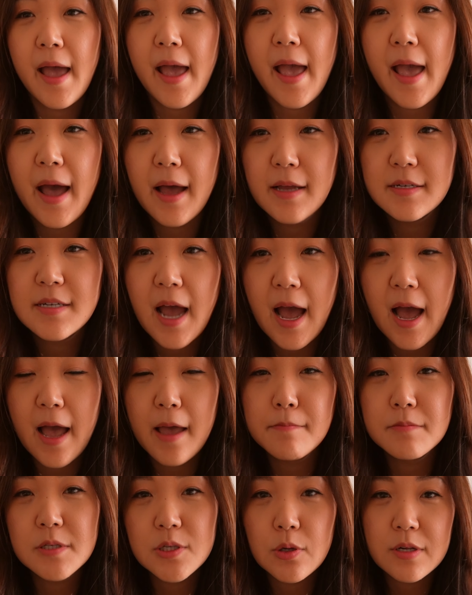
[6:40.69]
And
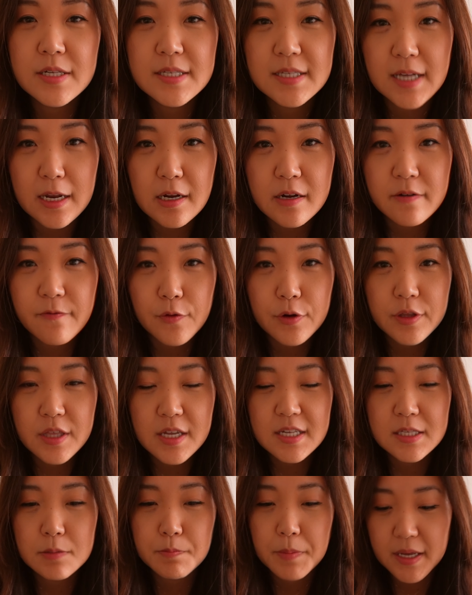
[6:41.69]
I'm so excited for
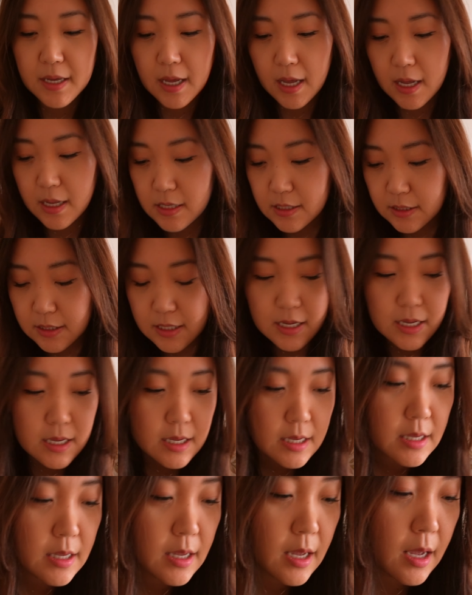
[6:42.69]
this because
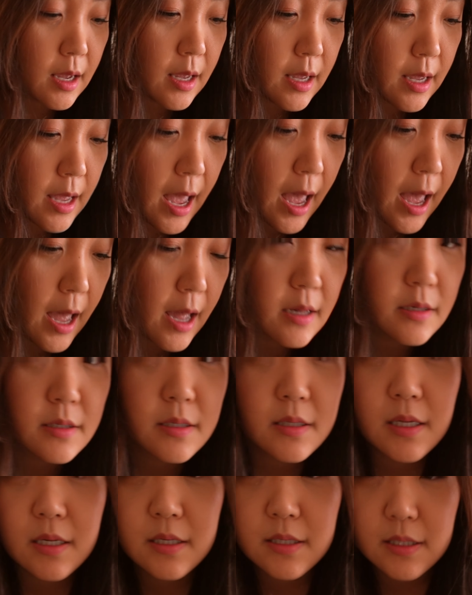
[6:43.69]
it has
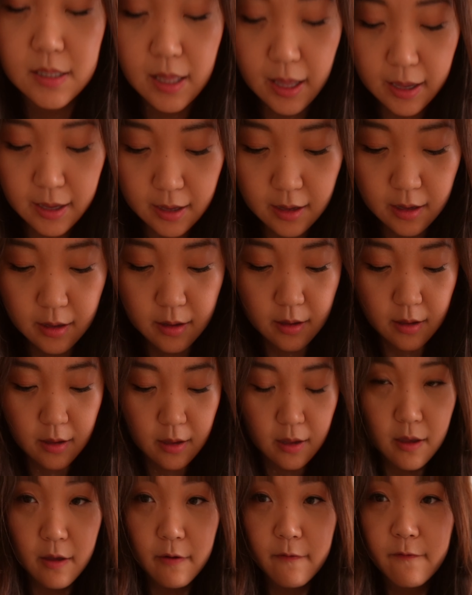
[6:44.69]
this like
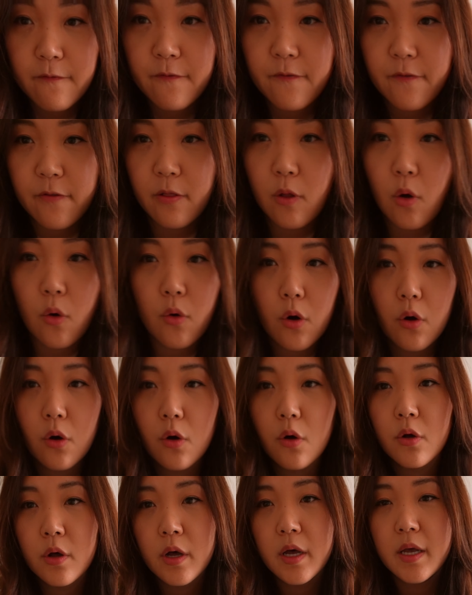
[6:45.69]

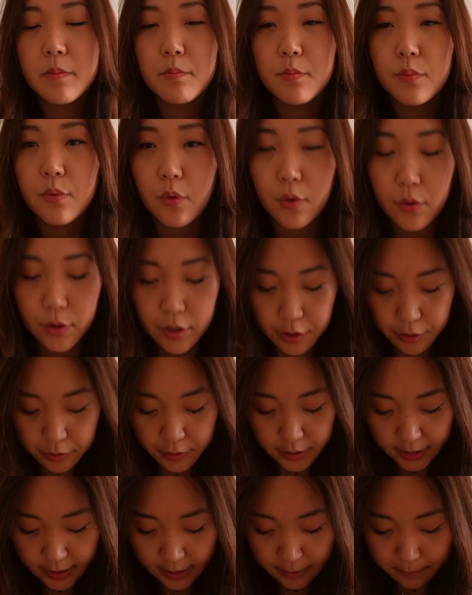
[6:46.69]
floral
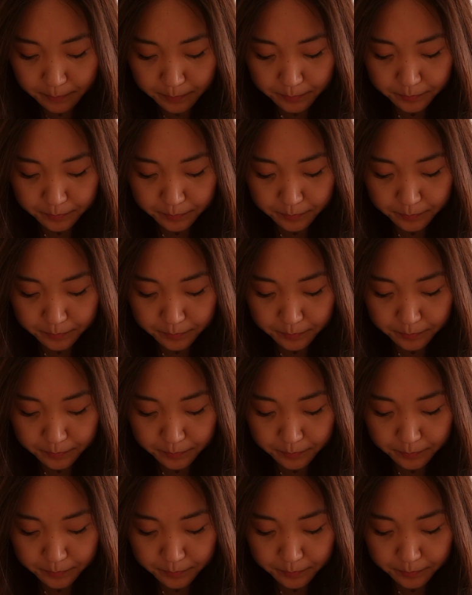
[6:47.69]
embroidery.